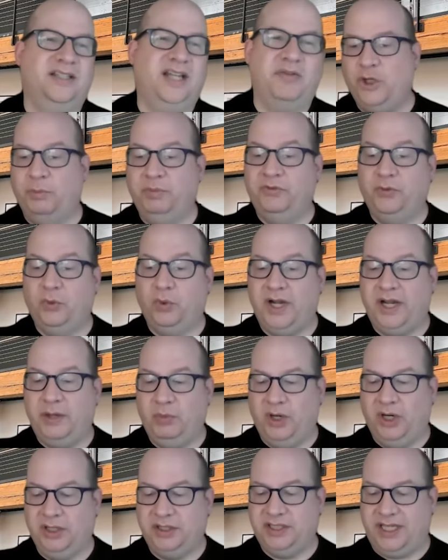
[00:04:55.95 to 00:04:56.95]
And so before
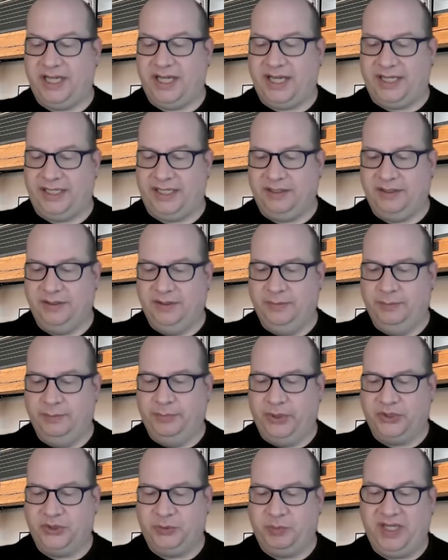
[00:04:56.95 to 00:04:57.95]
I worked at
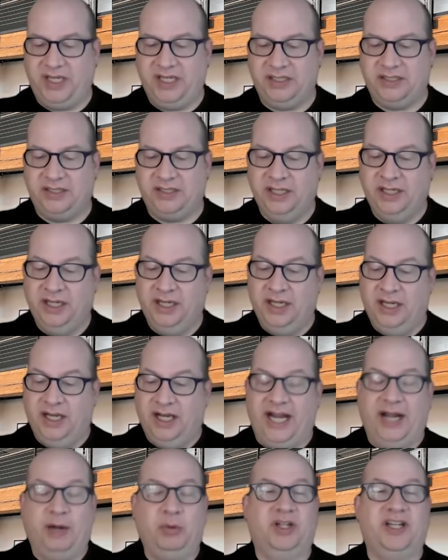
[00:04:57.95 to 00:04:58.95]
Burt's Bees,
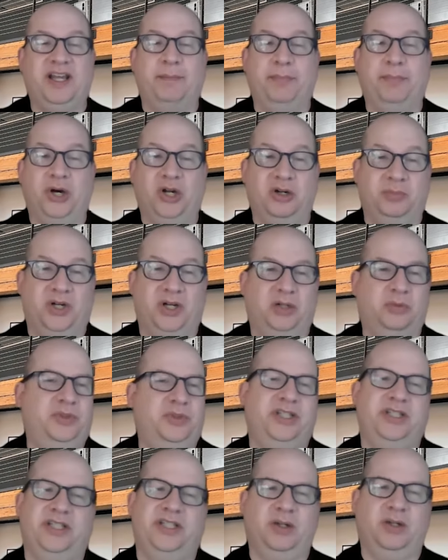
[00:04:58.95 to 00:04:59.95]
I worked at Butterball,
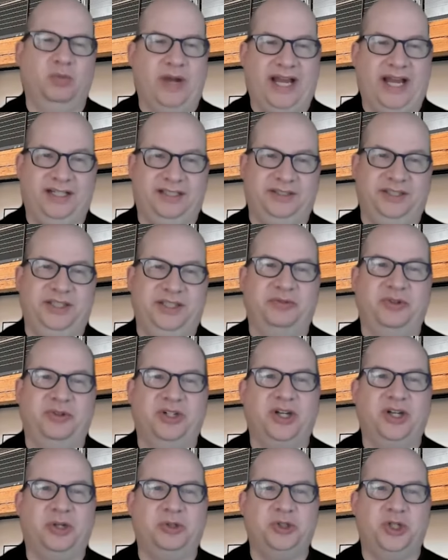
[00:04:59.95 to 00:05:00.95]
which is a radically
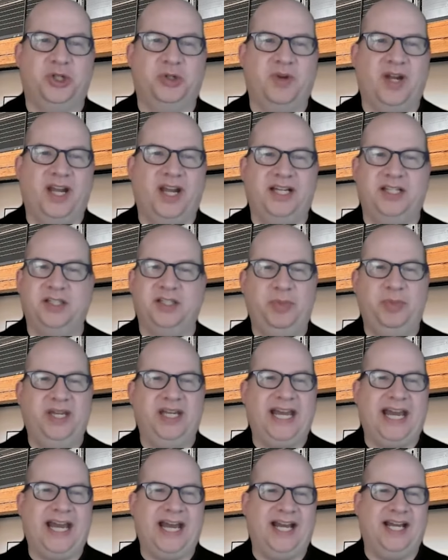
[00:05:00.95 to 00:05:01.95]
different culture, right? It's
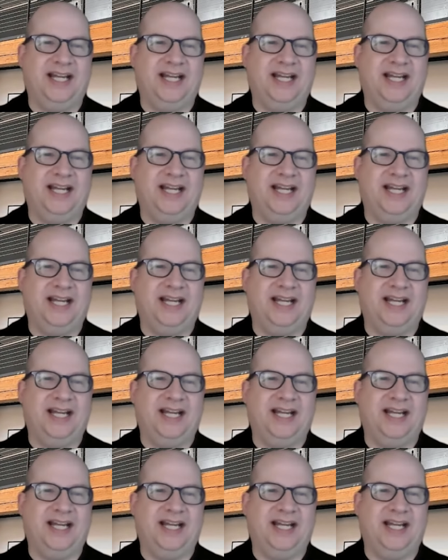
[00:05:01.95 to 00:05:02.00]
big